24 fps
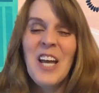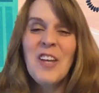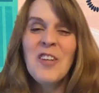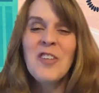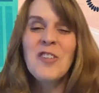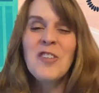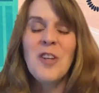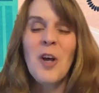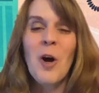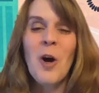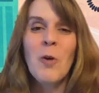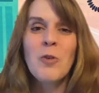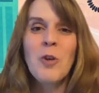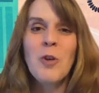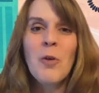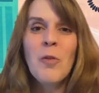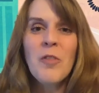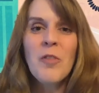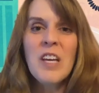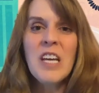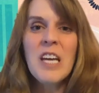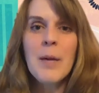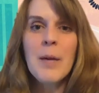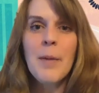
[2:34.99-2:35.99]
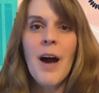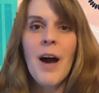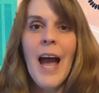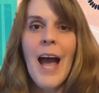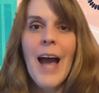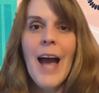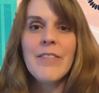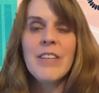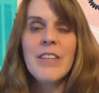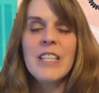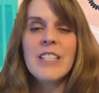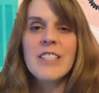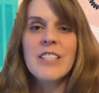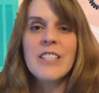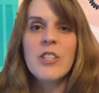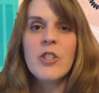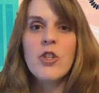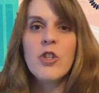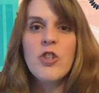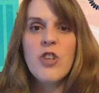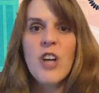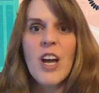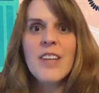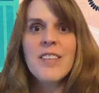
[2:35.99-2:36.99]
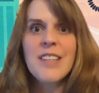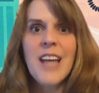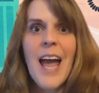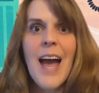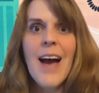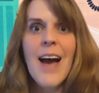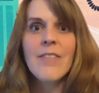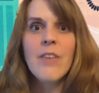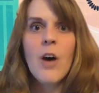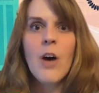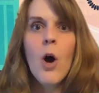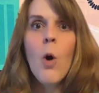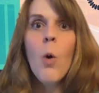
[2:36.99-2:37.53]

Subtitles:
So don't think about having to just have